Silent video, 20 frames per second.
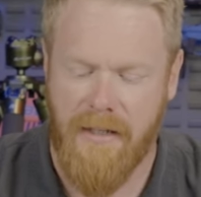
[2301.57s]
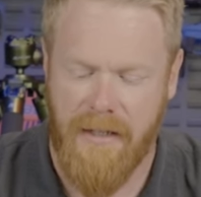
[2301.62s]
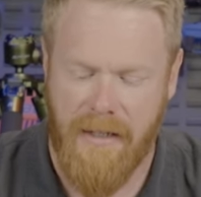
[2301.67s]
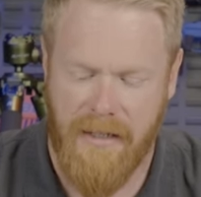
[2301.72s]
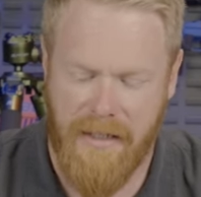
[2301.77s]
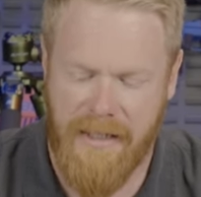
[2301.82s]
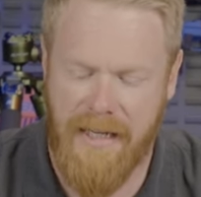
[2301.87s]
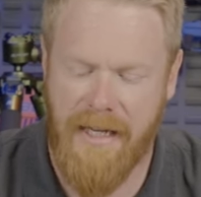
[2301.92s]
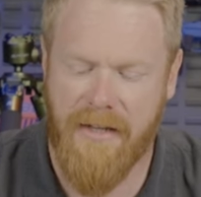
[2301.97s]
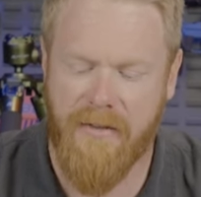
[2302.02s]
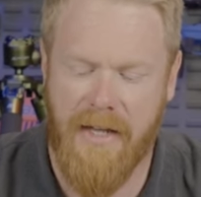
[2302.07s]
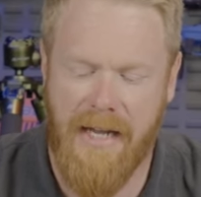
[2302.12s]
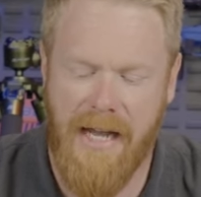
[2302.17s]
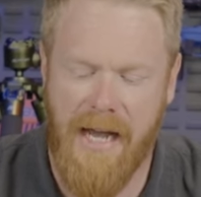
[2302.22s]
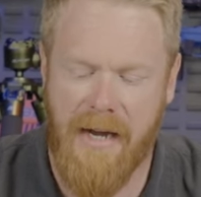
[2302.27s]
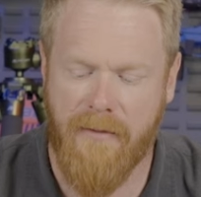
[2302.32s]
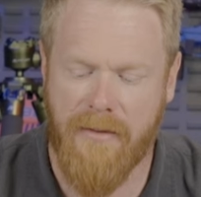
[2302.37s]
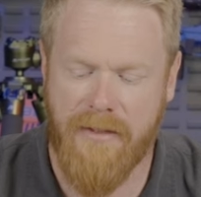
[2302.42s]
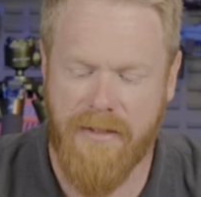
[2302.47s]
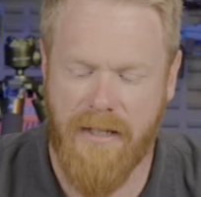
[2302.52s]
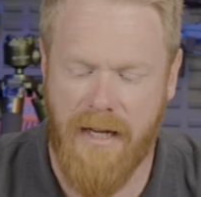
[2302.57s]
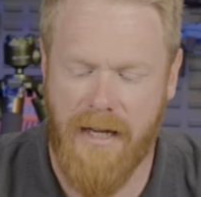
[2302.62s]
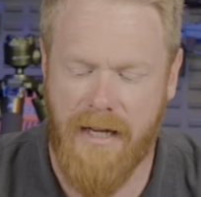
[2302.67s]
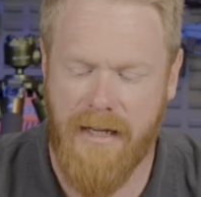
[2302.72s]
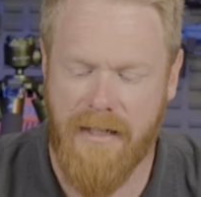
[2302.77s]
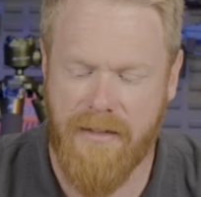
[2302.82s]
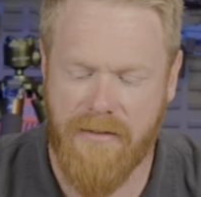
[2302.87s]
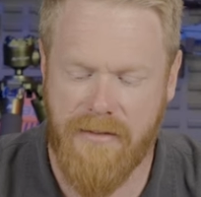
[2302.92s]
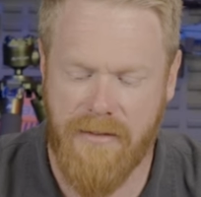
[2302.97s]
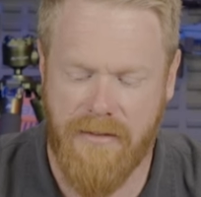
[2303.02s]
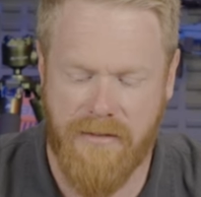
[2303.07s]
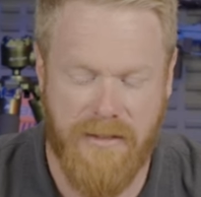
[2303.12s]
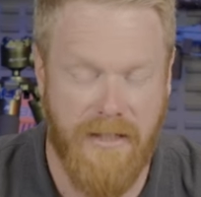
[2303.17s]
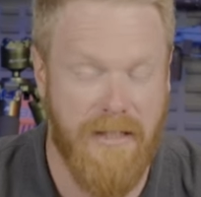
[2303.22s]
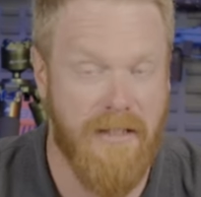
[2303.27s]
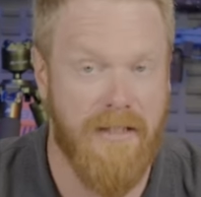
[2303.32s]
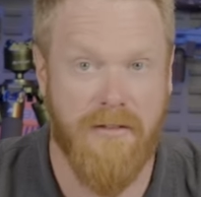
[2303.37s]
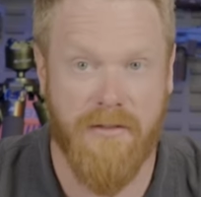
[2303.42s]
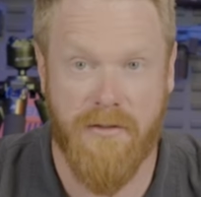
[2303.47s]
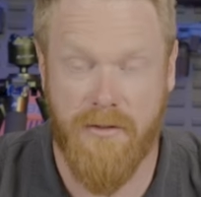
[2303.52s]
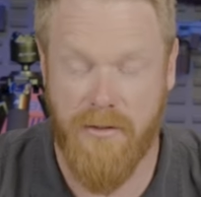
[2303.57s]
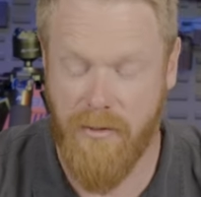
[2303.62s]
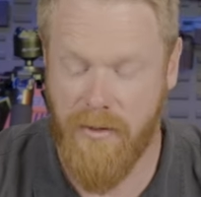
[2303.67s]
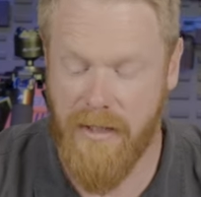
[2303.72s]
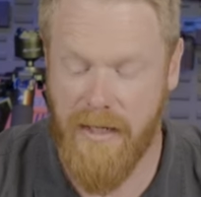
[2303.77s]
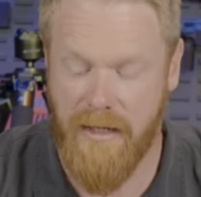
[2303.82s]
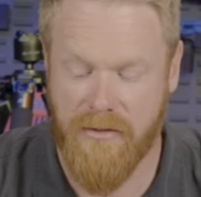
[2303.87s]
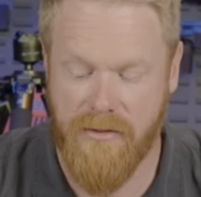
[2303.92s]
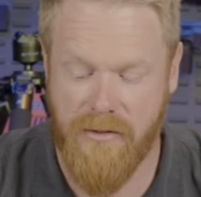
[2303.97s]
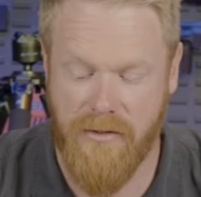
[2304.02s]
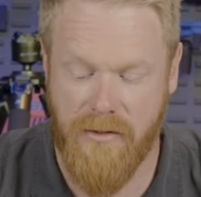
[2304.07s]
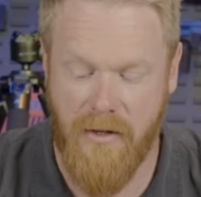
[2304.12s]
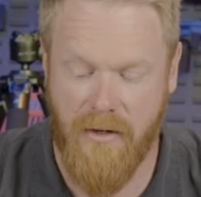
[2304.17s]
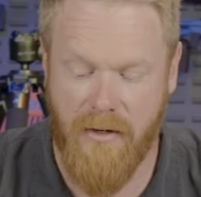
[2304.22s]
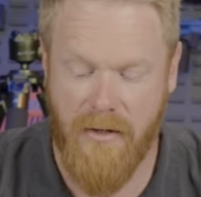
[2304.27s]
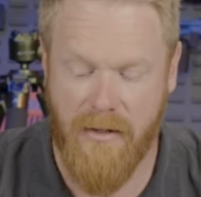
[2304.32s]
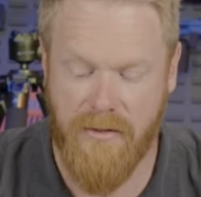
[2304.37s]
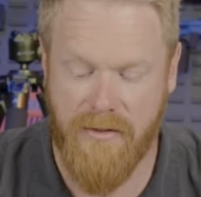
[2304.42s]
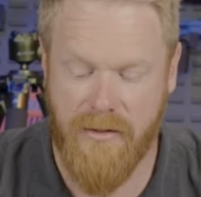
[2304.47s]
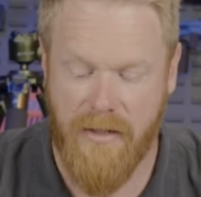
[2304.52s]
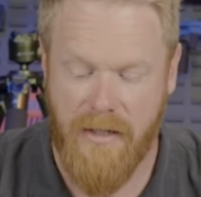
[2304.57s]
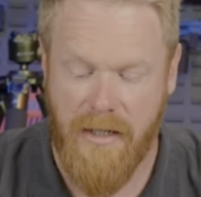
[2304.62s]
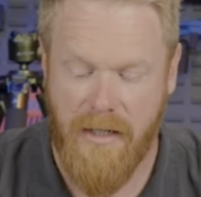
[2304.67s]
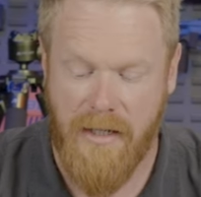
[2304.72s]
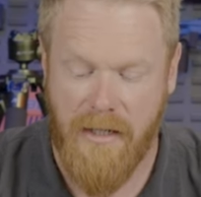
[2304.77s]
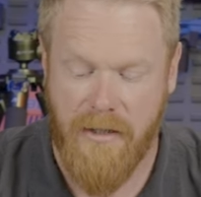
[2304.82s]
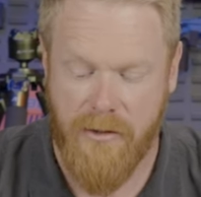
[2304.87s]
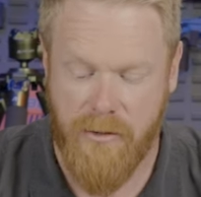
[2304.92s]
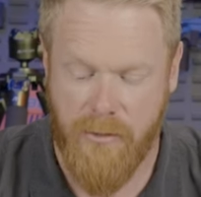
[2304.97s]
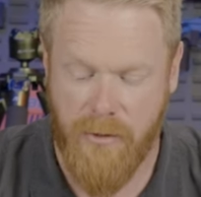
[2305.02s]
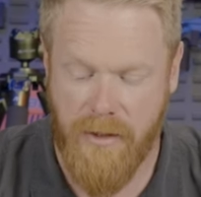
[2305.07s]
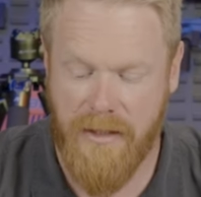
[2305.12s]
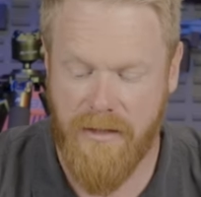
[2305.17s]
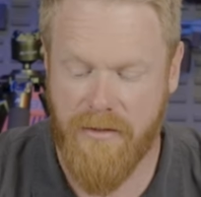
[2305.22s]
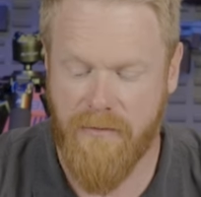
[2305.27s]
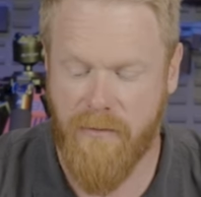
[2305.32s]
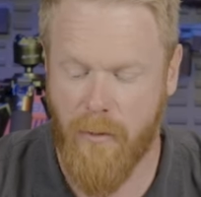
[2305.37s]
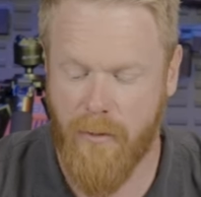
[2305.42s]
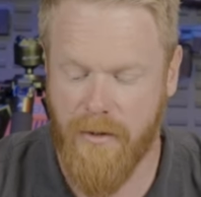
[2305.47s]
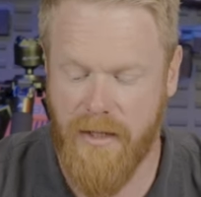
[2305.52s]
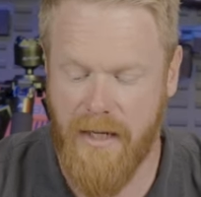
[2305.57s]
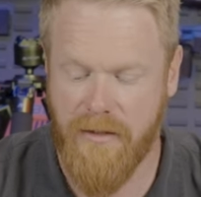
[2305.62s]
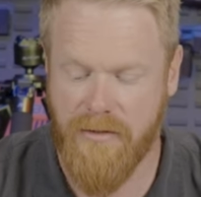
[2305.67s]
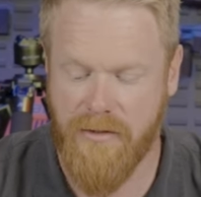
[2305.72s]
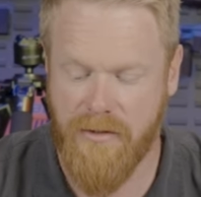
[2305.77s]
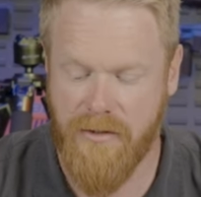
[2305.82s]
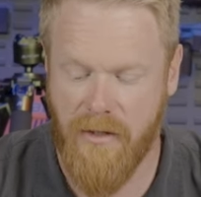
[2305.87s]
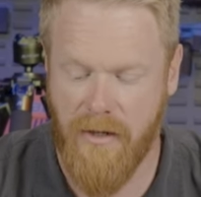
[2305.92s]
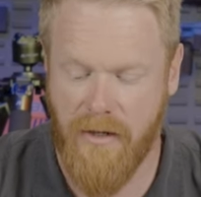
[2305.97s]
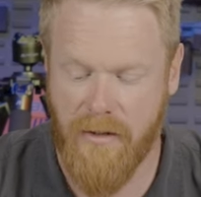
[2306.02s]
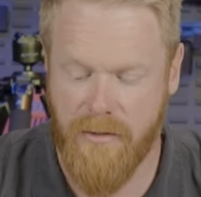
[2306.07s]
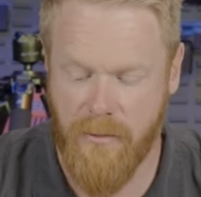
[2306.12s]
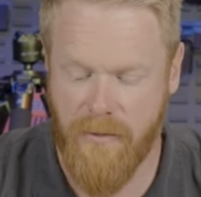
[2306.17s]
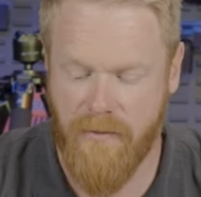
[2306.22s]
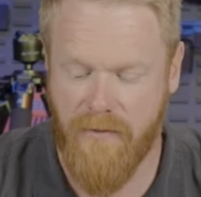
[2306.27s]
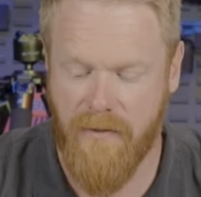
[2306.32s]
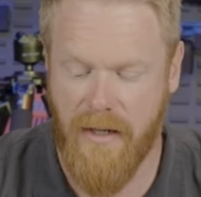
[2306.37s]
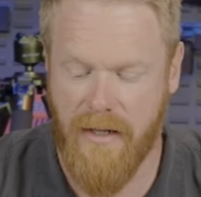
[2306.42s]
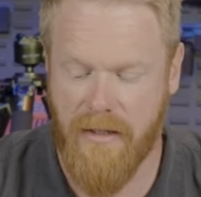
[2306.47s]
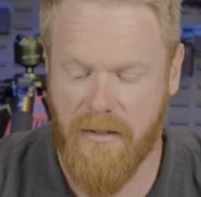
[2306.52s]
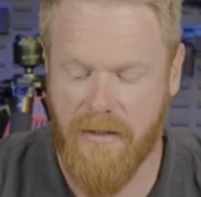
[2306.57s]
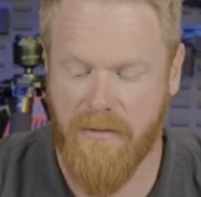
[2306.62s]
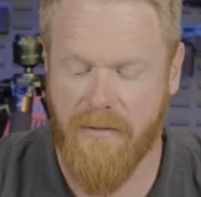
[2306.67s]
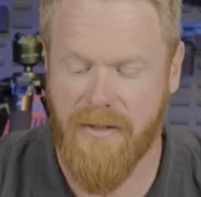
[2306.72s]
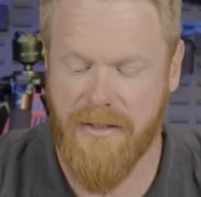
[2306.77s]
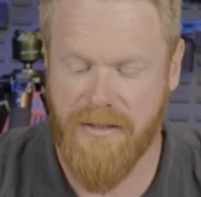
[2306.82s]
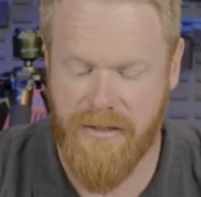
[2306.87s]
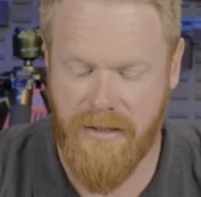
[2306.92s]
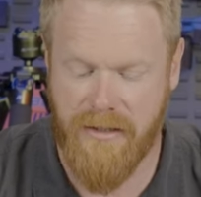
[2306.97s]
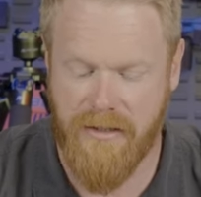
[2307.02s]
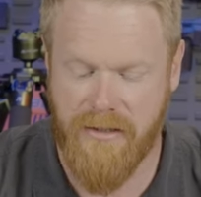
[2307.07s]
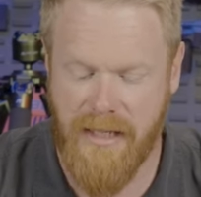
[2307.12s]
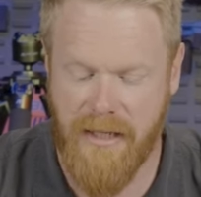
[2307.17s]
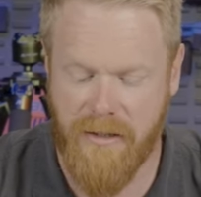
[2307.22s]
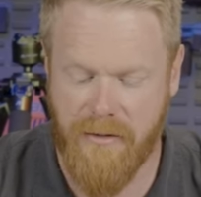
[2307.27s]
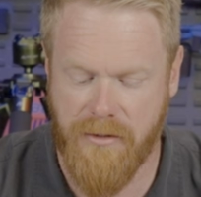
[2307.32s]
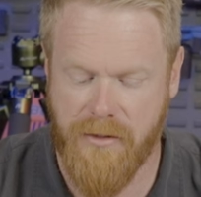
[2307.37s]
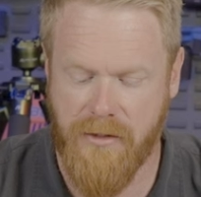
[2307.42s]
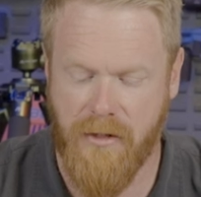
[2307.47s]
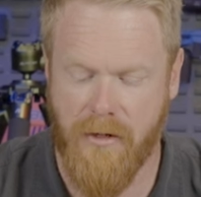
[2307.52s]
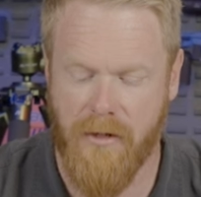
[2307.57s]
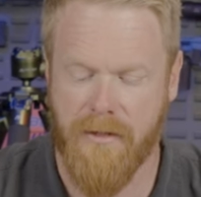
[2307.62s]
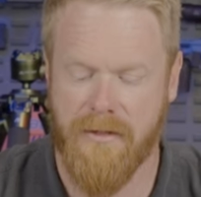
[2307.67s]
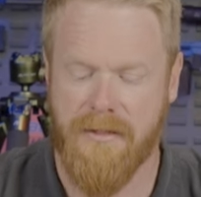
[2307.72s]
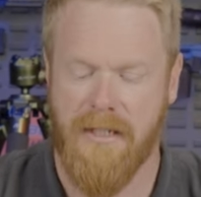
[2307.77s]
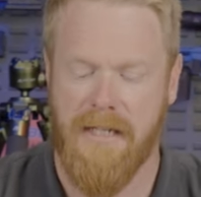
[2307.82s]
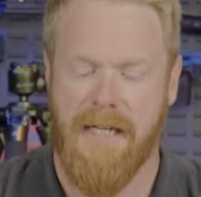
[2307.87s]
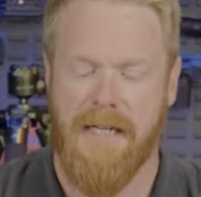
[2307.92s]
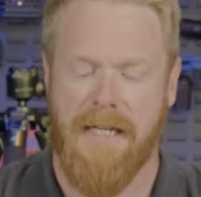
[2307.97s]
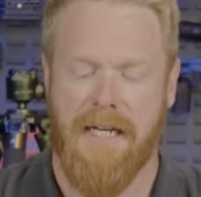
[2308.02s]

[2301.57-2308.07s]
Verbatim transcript: And again, they advertise deer is 2,000 yards, trees 4,000 yards, reflective 6,000 yards.